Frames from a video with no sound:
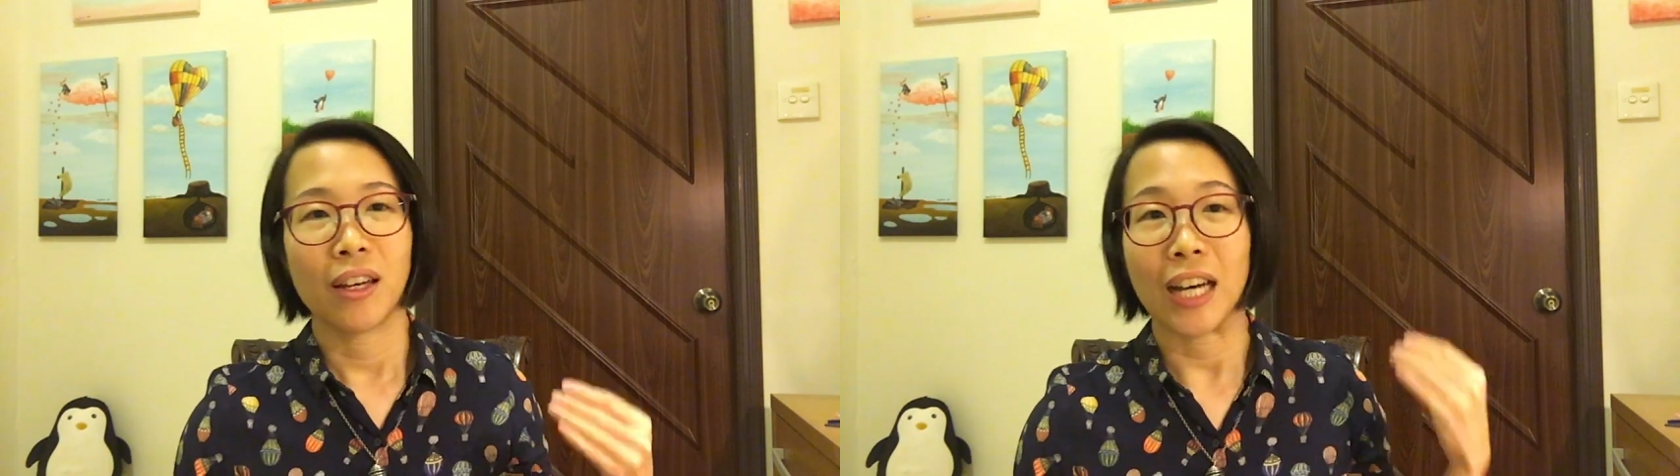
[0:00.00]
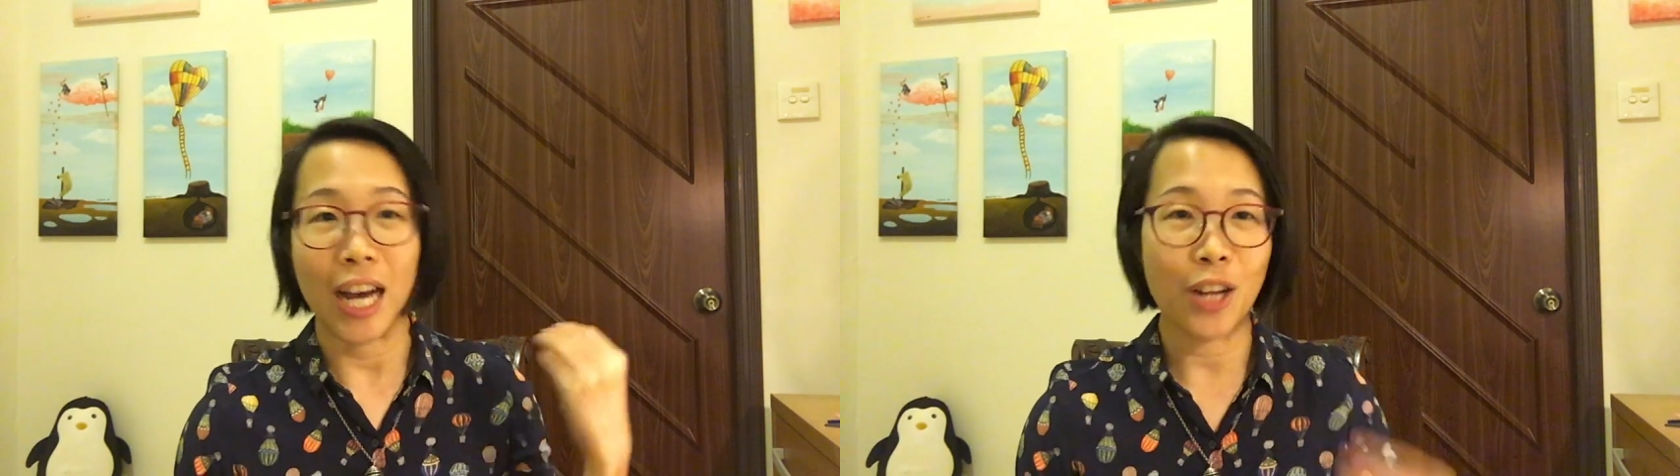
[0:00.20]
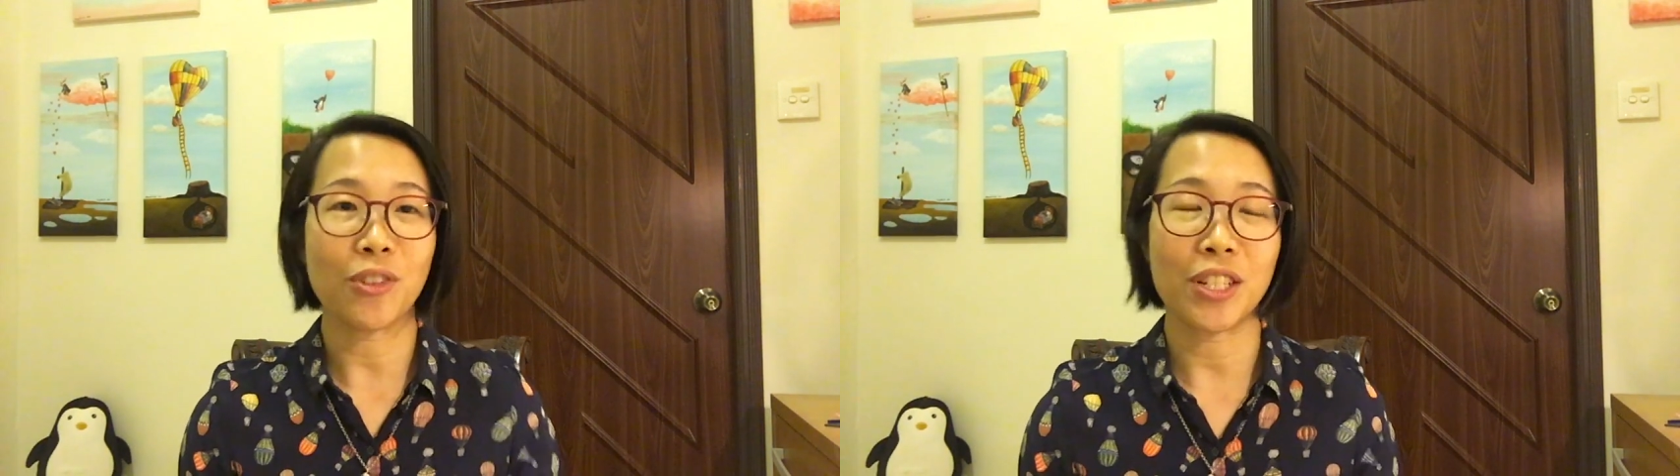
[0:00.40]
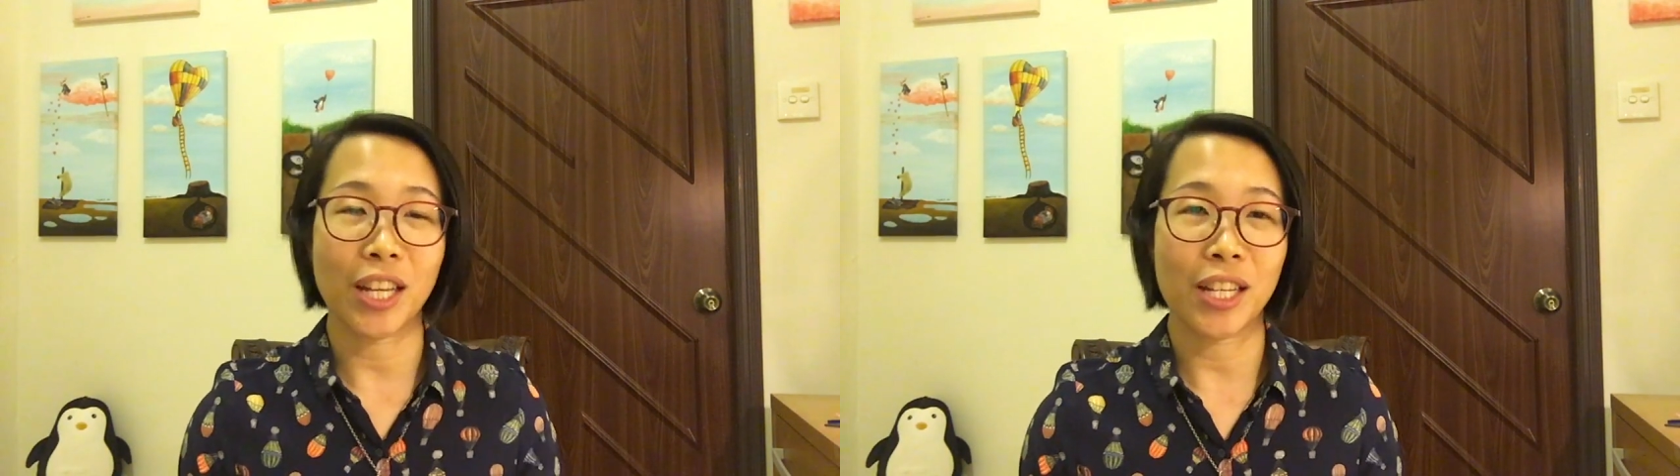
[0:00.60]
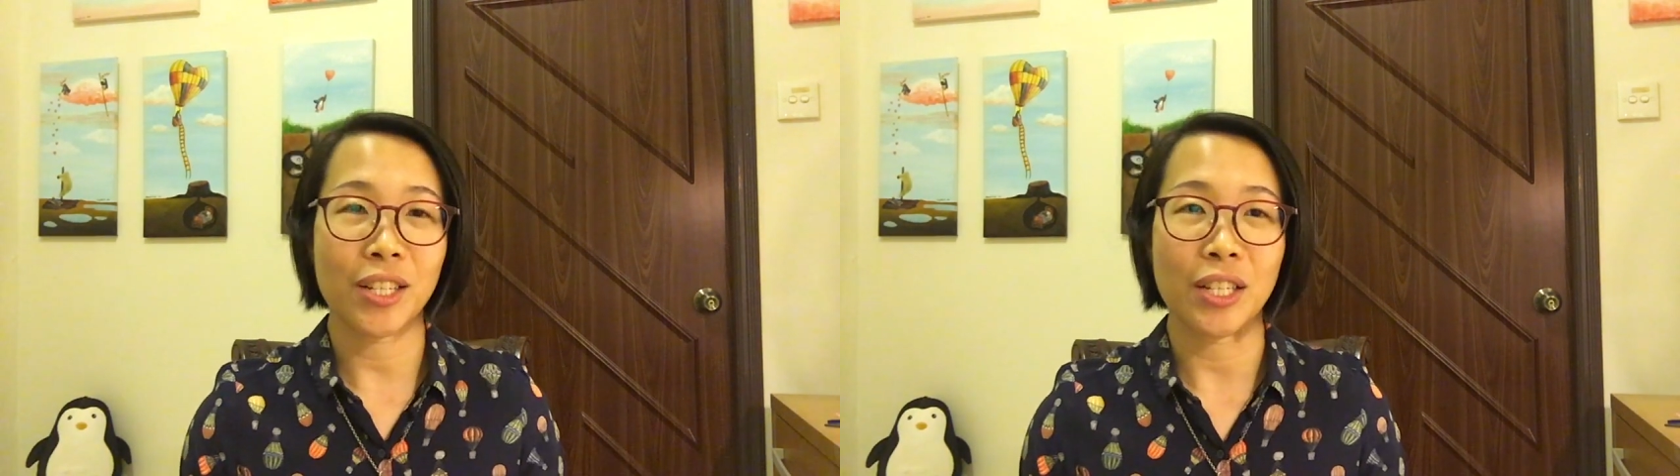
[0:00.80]
100
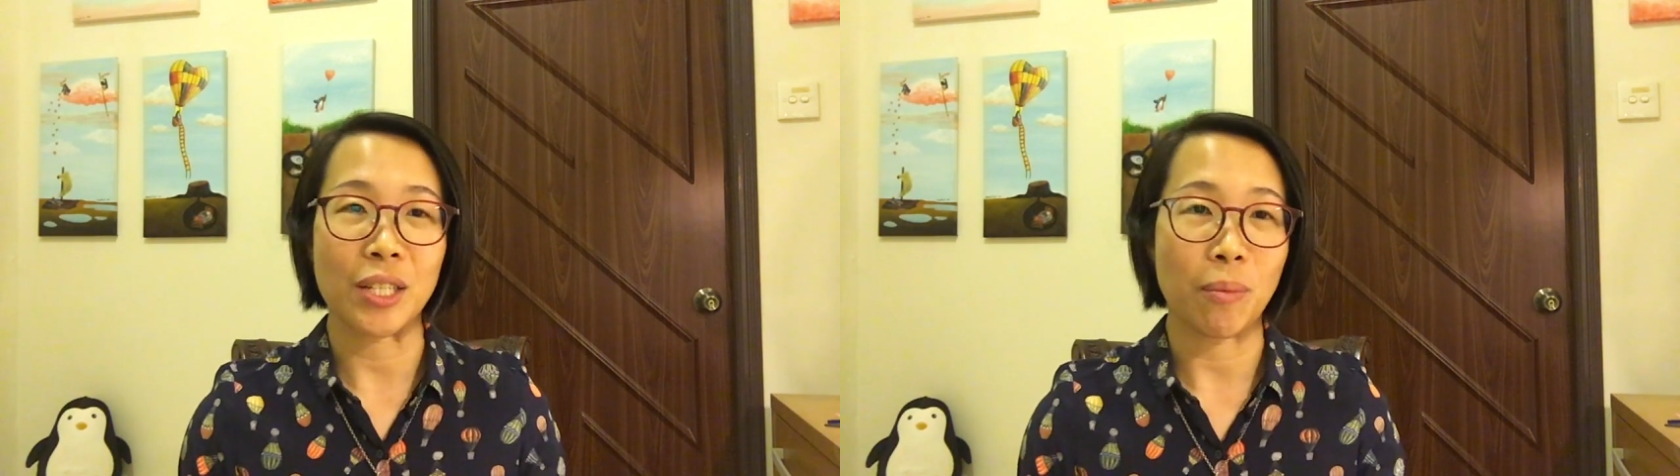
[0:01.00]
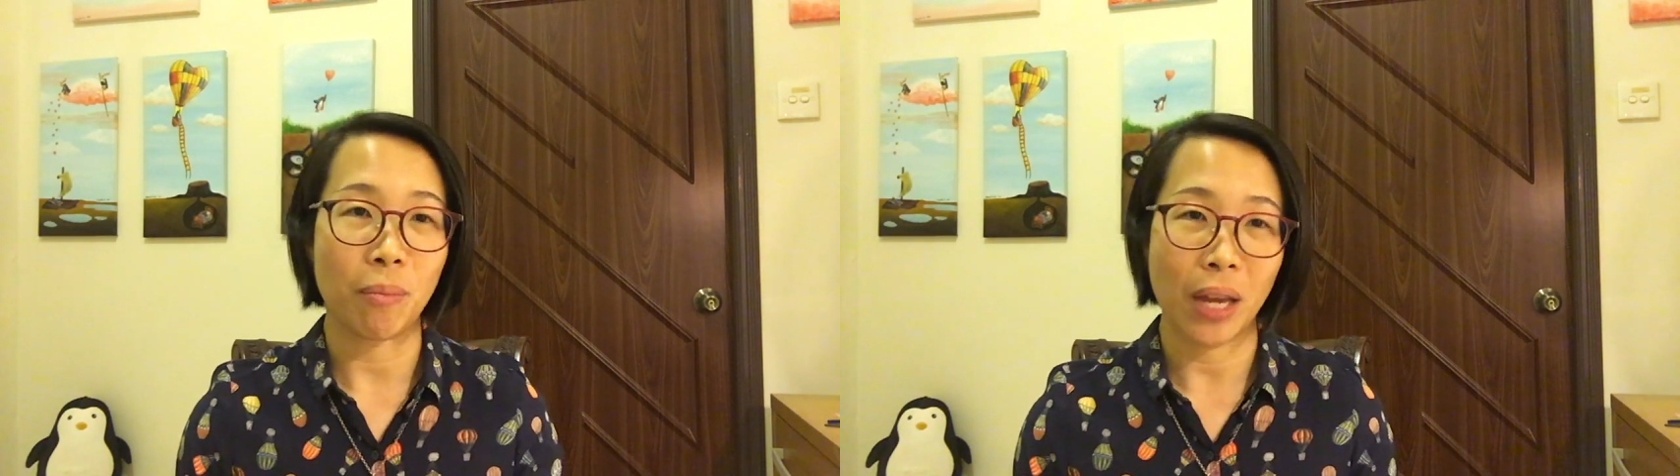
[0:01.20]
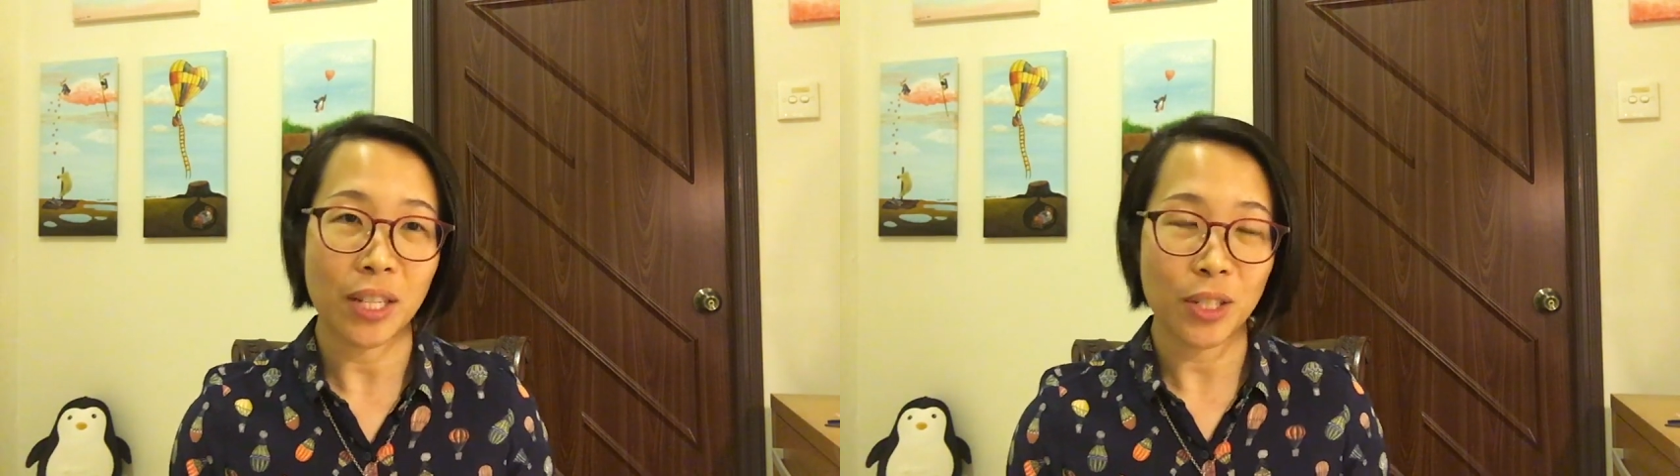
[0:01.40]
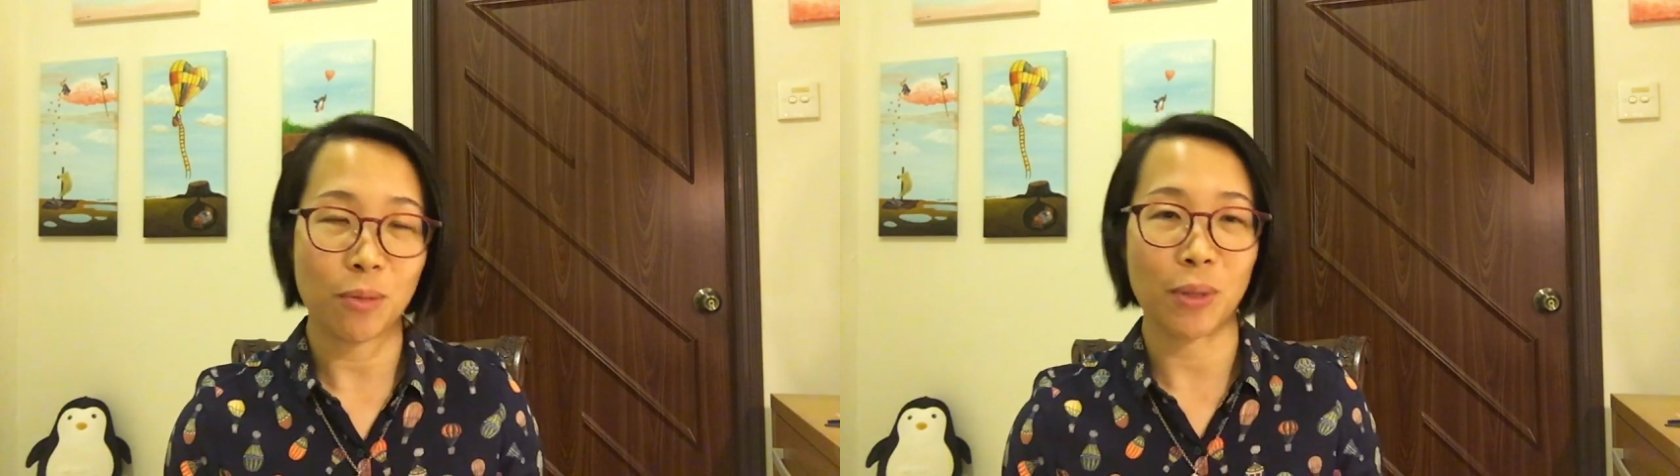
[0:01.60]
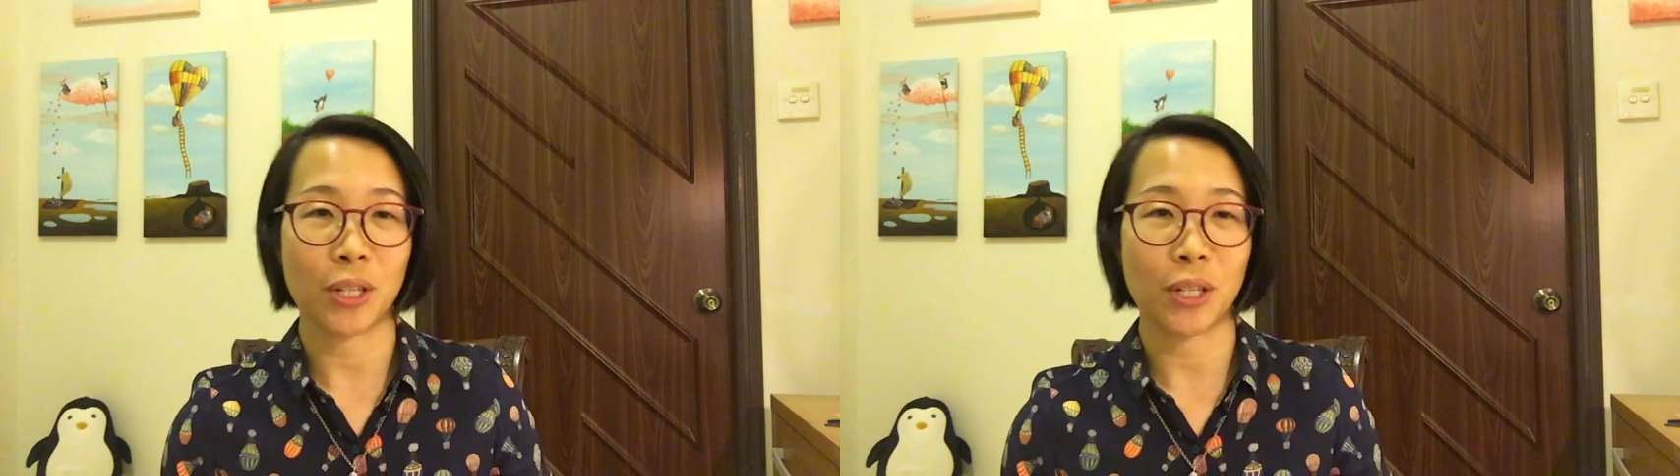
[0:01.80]
days is the best,